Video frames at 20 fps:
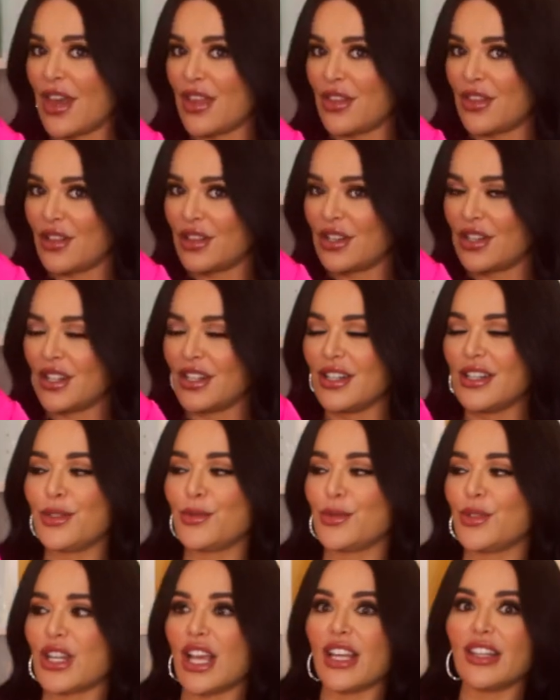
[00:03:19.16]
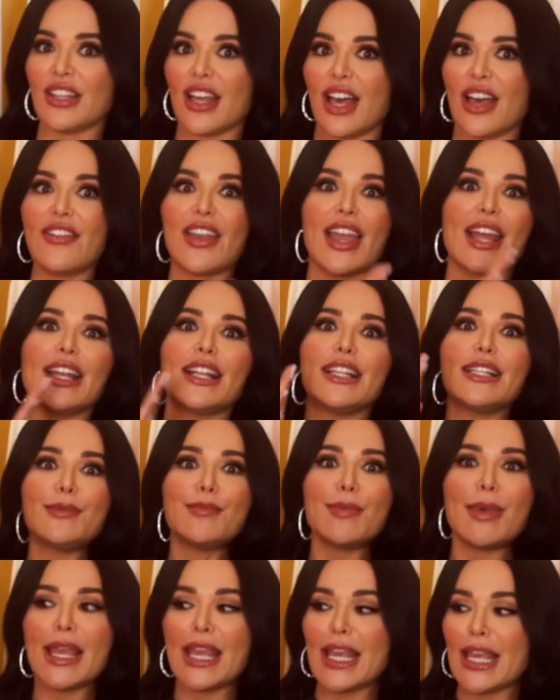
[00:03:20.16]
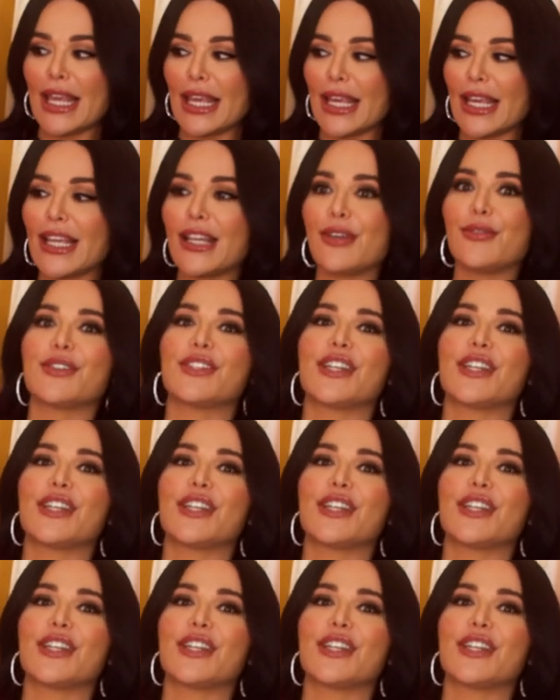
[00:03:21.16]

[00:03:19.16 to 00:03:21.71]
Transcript: feathers, which I love. And it's pink,